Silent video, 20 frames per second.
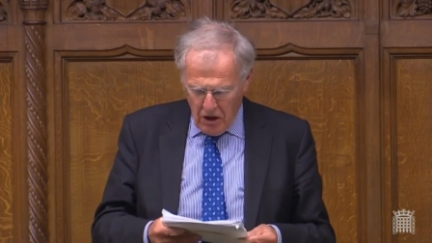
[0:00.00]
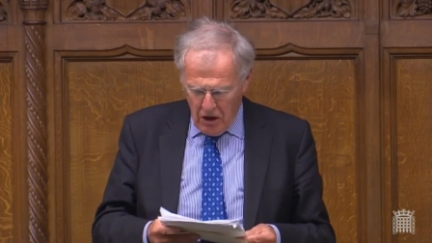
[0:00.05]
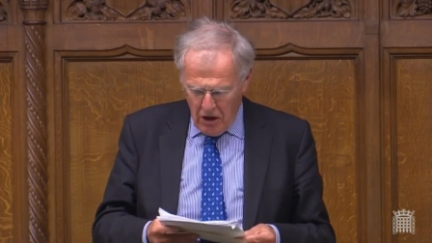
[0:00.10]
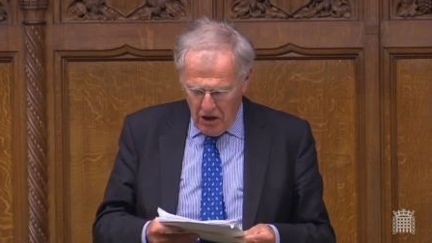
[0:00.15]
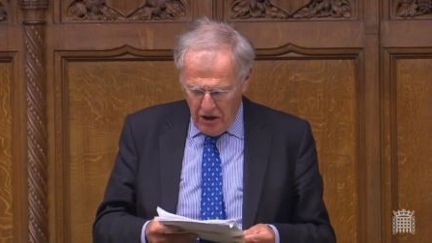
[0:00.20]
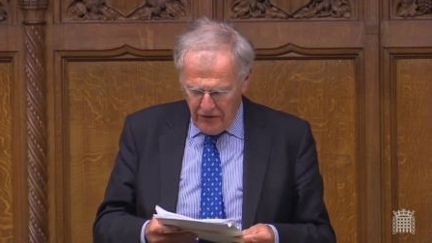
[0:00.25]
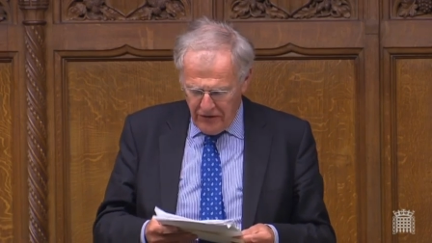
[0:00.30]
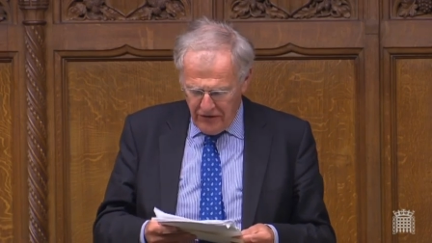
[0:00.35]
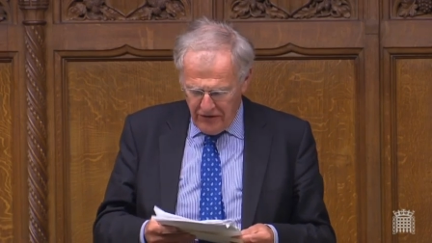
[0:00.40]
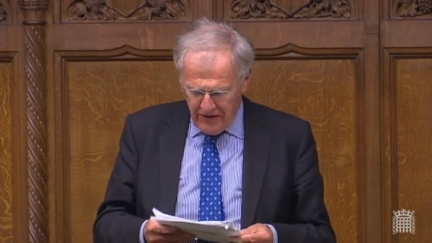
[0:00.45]

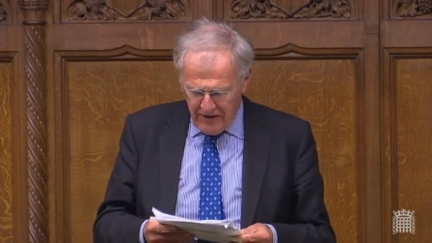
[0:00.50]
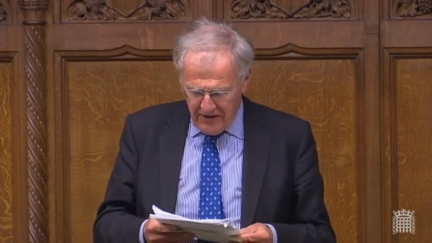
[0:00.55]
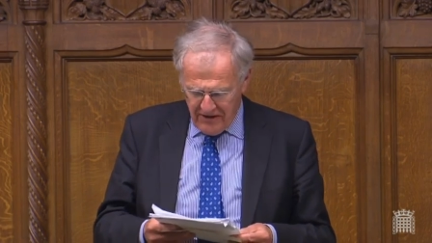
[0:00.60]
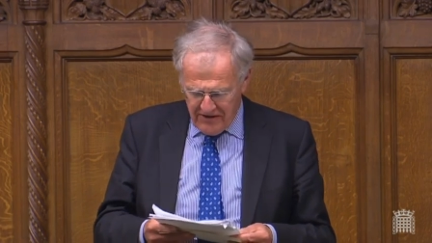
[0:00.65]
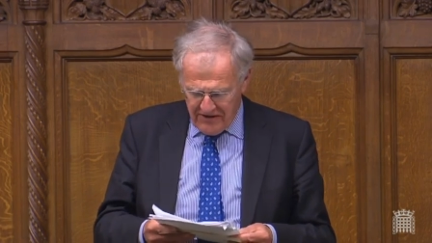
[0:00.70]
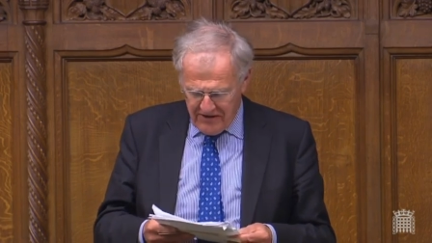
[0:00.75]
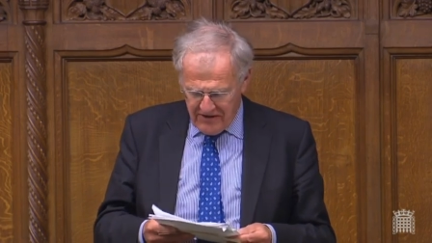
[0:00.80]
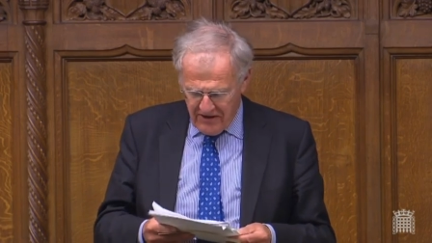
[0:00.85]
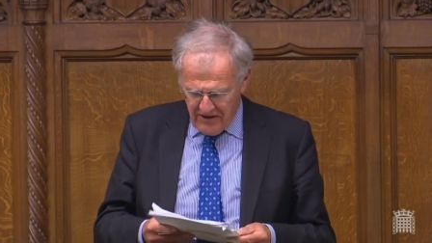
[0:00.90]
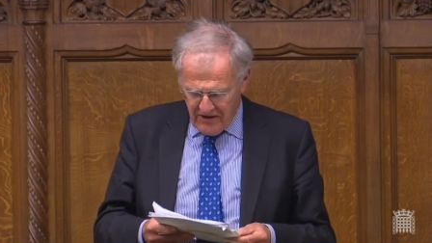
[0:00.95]
on
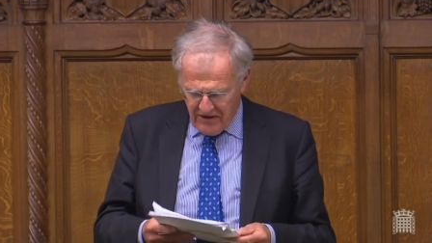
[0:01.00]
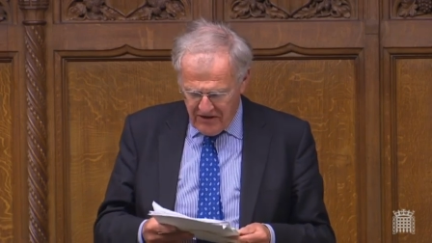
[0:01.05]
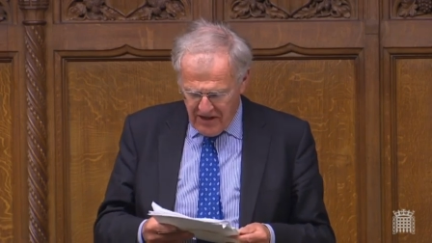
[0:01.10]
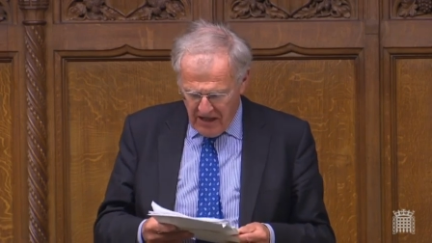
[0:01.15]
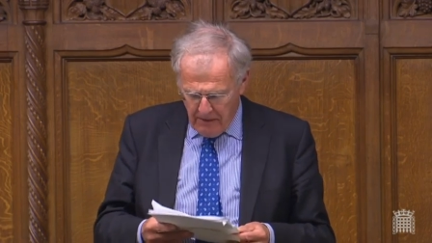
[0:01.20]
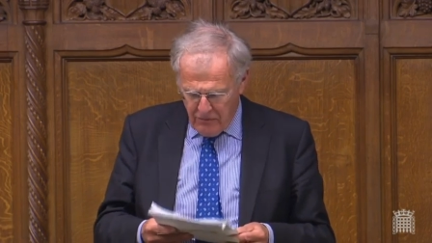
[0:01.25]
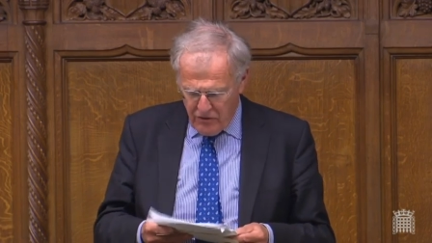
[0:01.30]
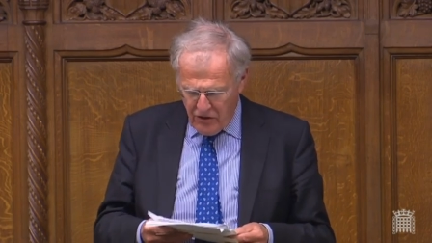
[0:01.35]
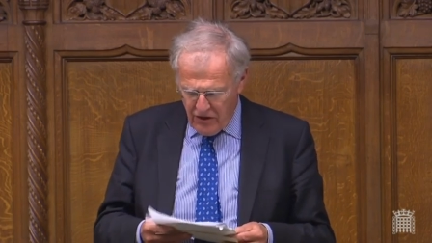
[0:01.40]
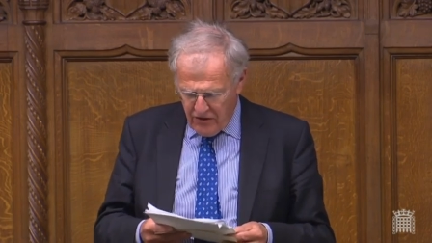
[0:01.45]
this
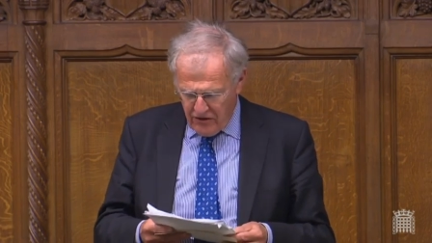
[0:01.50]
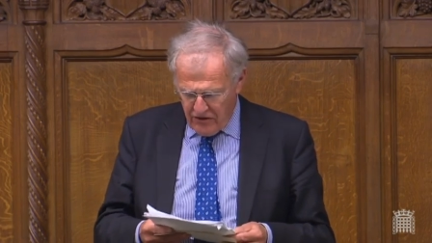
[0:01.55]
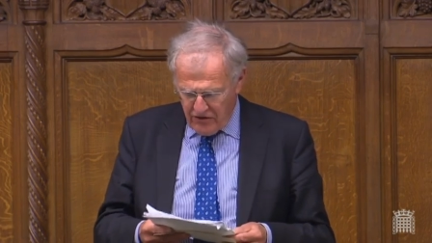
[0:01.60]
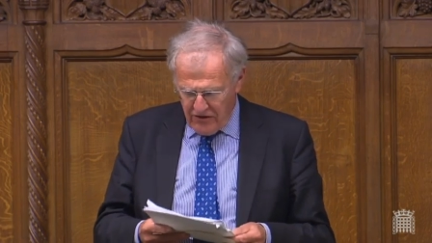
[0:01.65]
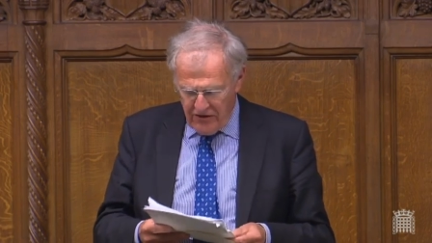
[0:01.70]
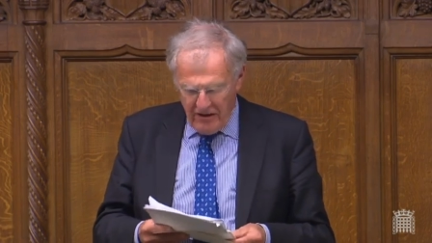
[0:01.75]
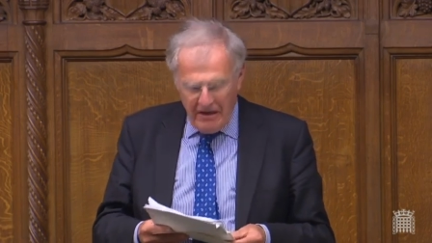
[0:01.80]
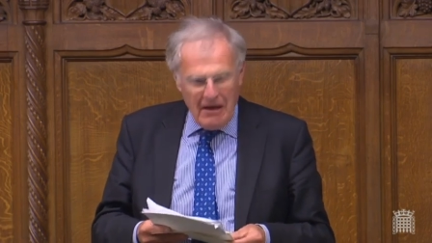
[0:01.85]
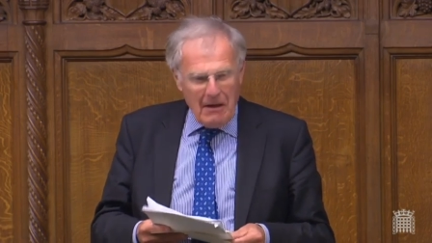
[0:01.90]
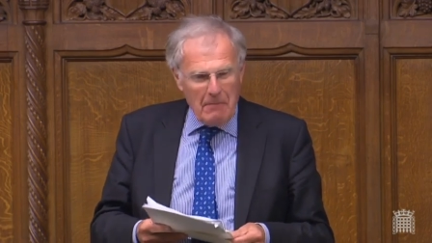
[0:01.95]

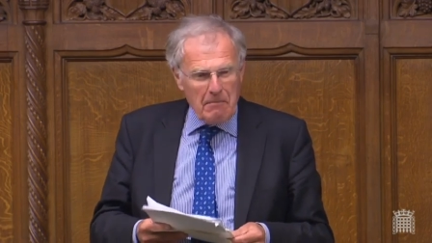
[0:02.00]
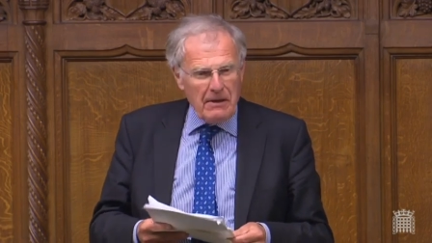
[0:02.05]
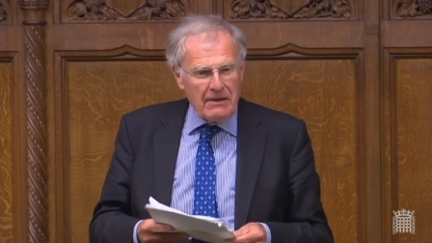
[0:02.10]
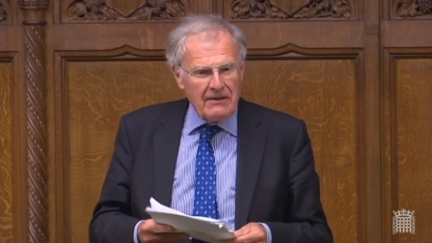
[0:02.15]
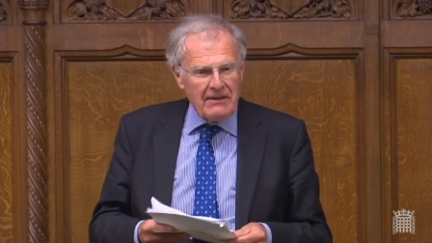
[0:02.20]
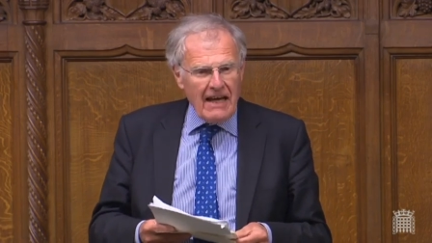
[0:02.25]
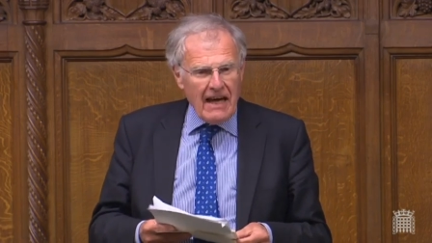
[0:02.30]
subject, but